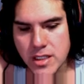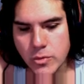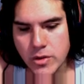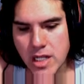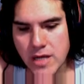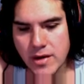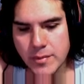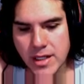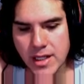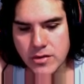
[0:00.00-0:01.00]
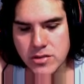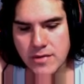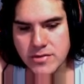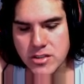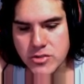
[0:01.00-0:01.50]
he would never be allowed to
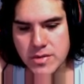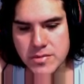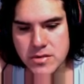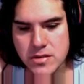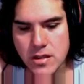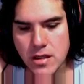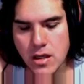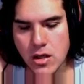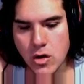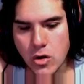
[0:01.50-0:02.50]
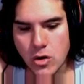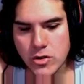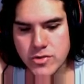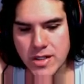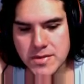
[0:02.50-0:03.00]
have such dreams. All
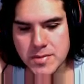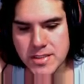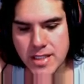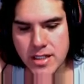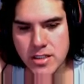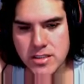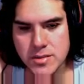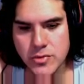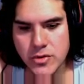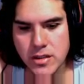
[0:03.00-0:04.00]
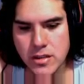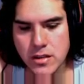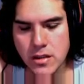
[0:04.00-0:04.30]
dreams must end at some point.